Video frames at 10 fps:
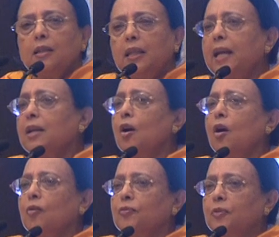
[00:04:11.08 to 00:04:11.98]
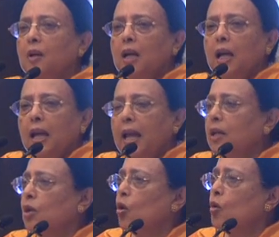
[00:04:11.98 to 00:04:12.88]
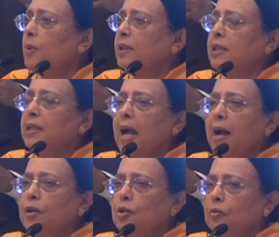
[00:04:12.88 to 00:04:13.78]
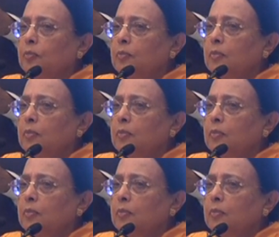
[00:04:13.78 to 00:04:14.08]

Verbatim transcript: Think of a global scenario.